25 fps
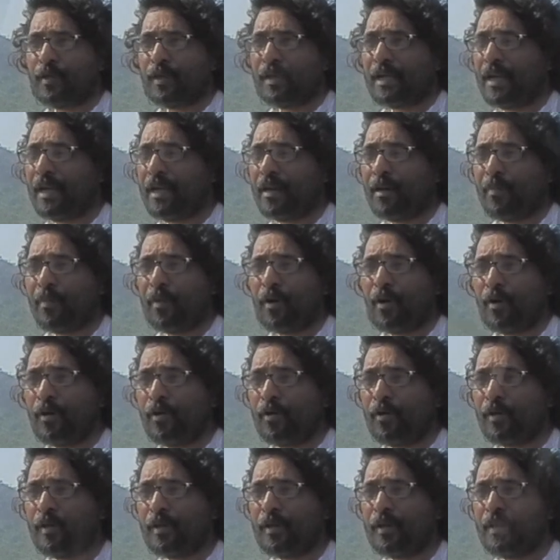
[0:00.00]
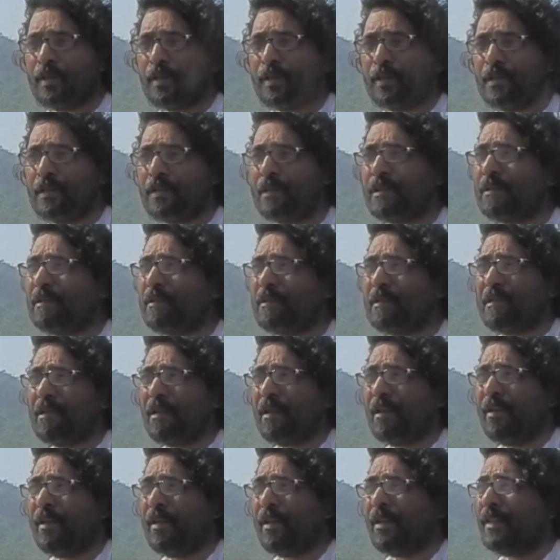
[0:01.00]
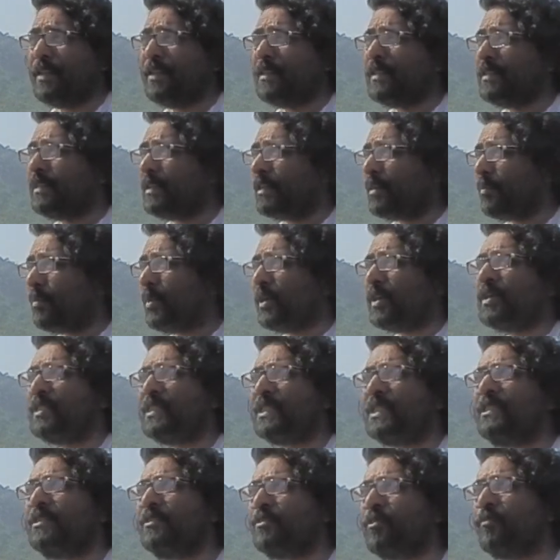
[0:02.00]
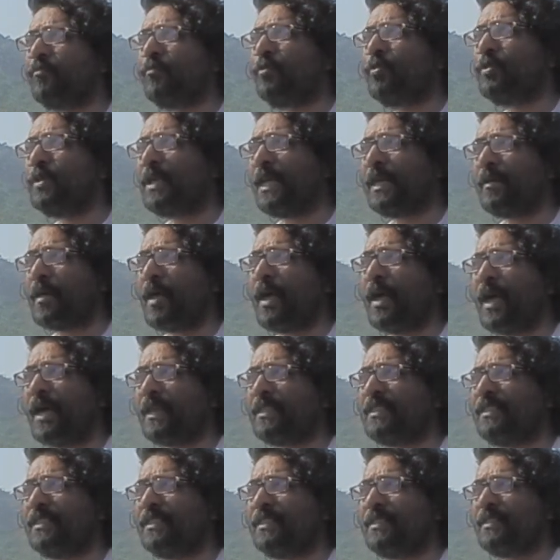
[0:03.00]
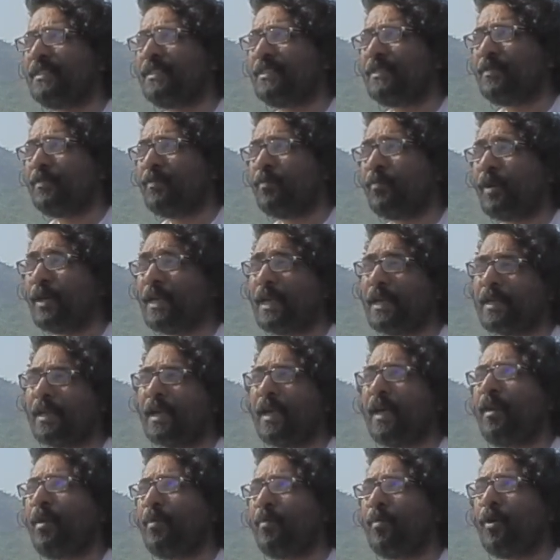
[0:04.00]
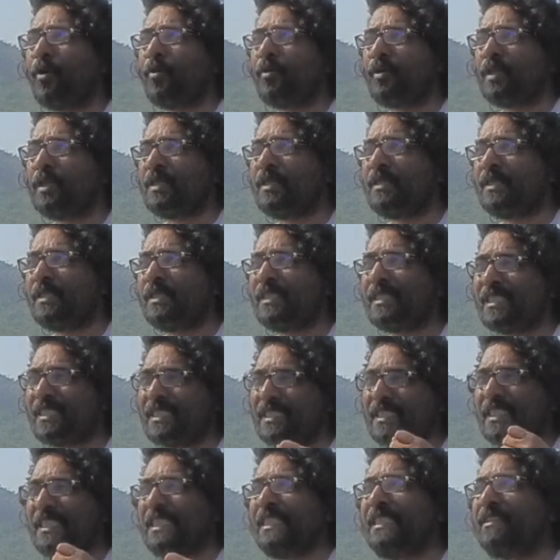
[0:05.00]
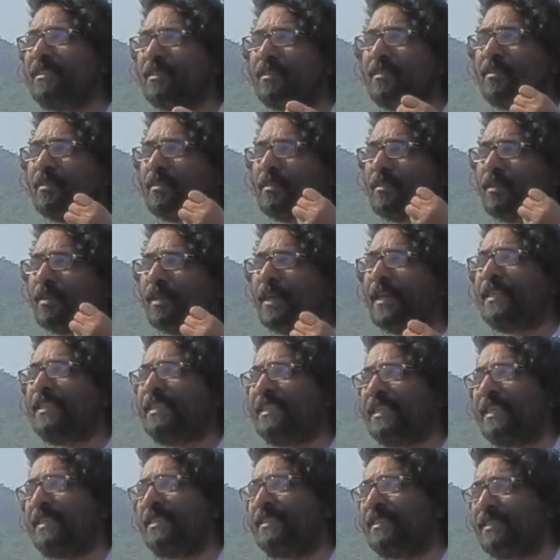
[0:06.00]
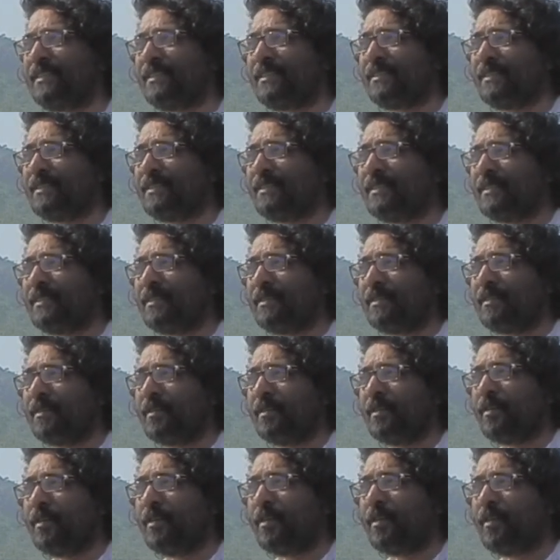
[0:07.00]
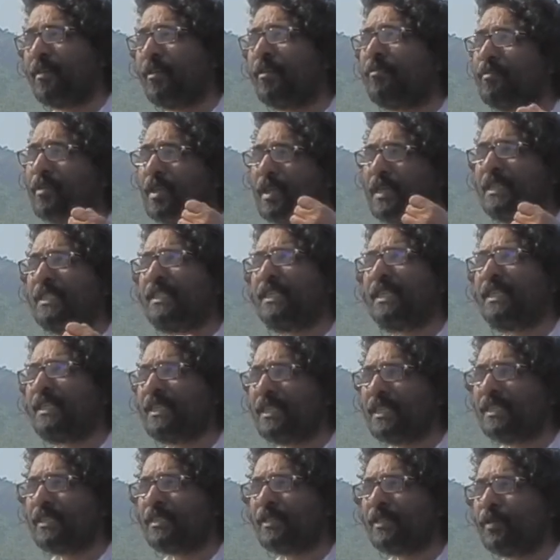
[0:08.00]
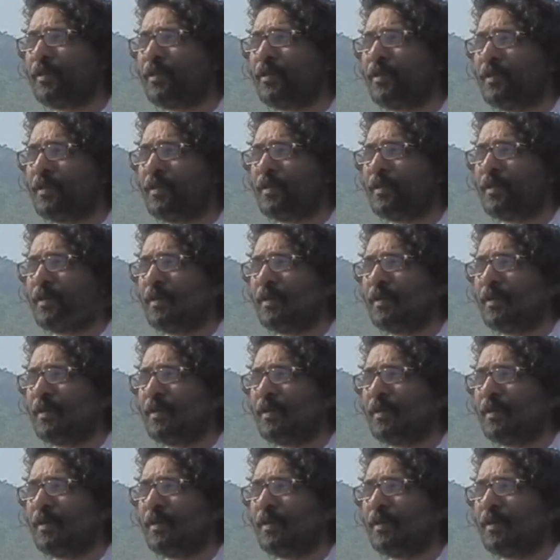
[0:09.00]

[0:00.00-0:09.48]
don't care about uh, the repercussions of those actions. What I care about is the seed intent. If the intent is good,